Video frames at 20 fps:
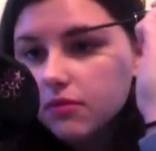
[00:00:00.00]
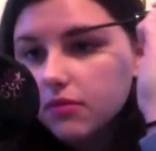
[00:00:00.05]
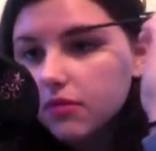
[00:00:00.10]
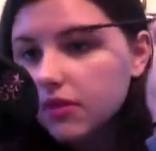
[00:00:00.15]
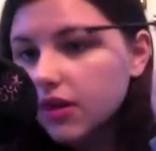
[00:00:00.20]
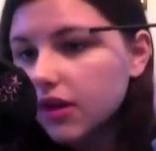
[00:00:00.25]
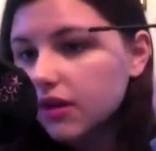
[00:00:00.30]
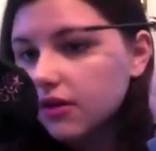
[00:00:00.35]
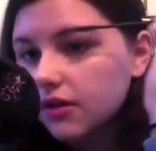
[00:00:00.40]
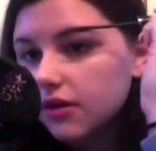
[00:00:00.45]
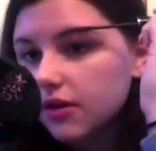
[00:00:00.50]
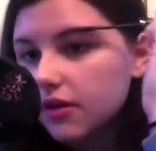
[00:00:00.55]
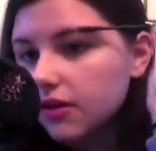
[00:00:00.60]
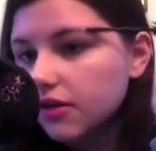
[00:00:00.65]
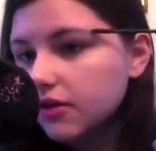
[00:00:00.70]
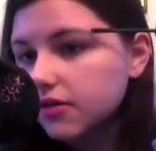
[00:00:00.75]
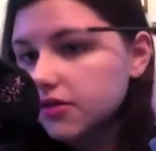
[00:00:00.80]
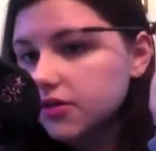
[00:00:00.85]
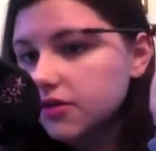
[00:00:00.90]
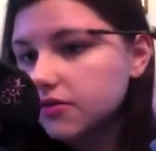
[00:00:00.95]
That'll
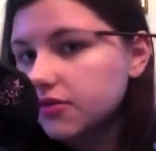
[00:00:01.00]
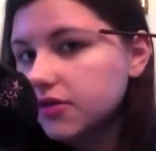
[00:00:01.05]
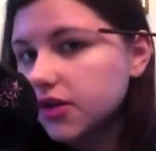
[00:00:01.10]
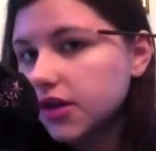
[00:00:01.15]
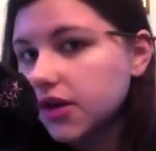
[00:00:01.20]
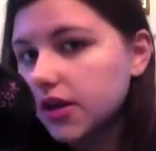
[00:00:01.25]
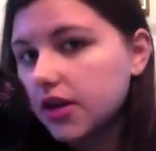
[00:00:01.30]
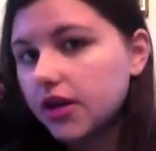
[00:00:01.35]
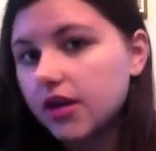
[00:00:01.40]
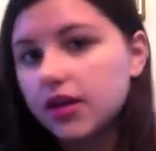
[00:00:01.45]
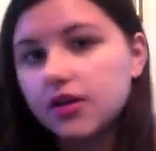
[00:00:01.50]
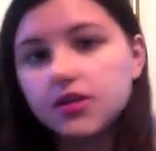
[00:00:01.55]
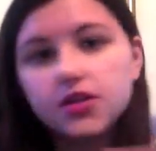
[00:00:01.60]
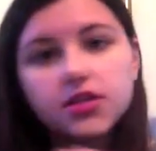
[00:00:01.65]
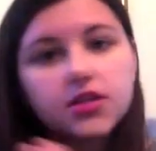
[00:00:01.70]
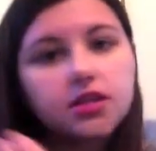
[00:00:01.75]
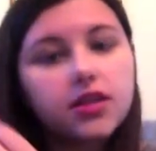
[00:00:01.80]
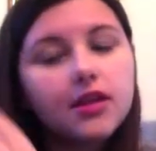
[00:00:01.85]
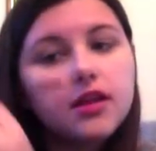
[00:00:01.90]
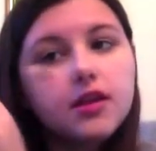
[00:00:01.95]
also darken it
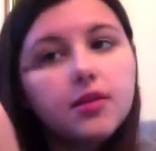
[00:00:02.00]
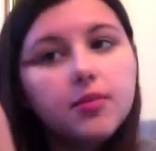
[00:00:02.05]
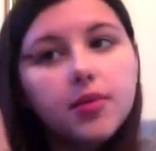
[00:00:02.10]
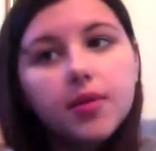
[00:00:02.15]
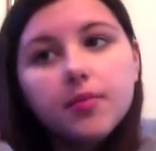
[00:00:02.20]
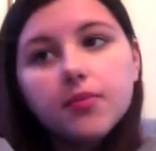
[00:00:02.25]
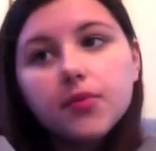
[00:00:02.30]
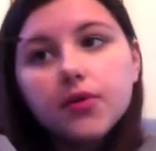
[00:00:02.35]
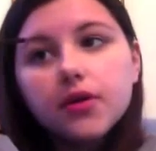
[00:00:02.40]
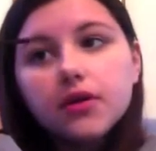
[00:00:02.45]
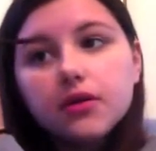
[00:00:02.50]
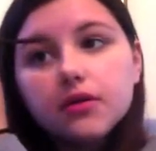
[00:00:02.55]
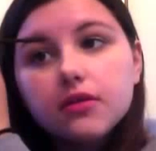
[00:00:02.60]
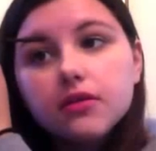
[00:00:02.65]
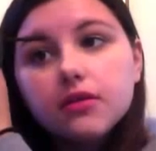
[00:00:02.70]
just a little bit more.